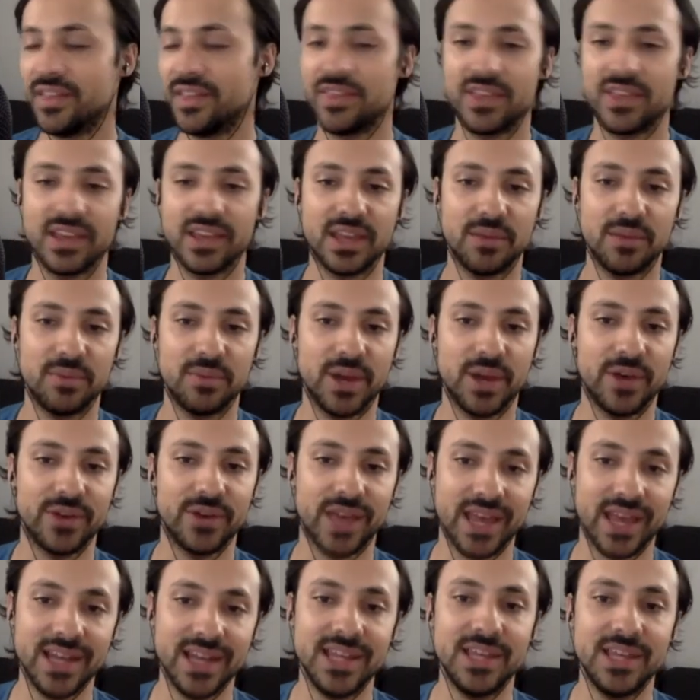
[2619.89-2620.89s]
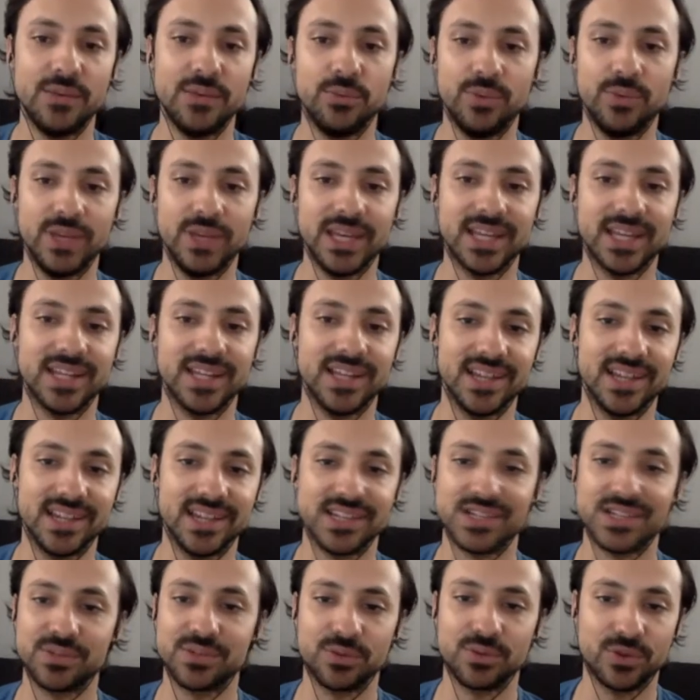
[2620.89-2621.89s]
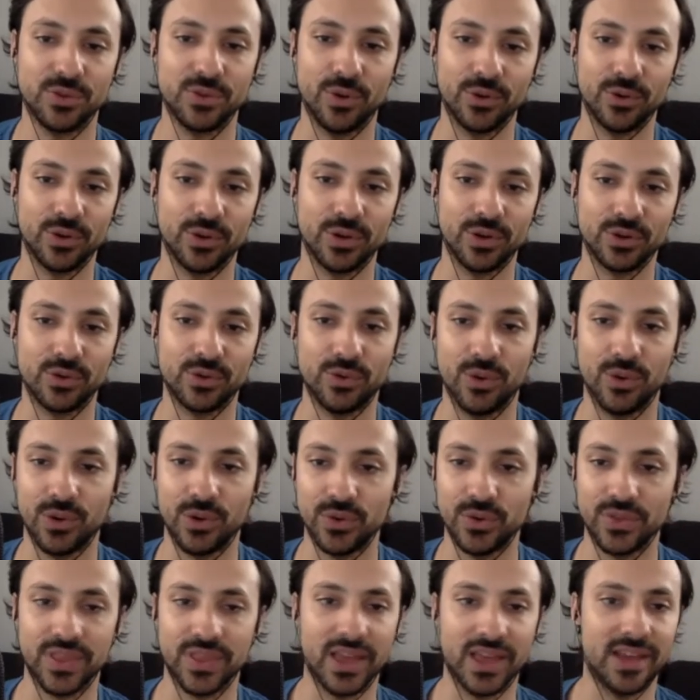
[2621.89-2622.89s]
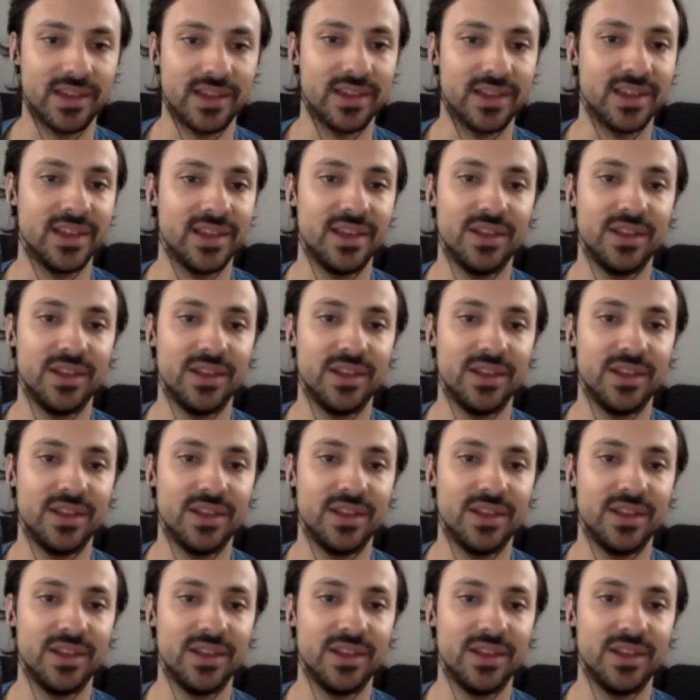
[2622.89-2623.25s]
think about any weakness, quote unquote, that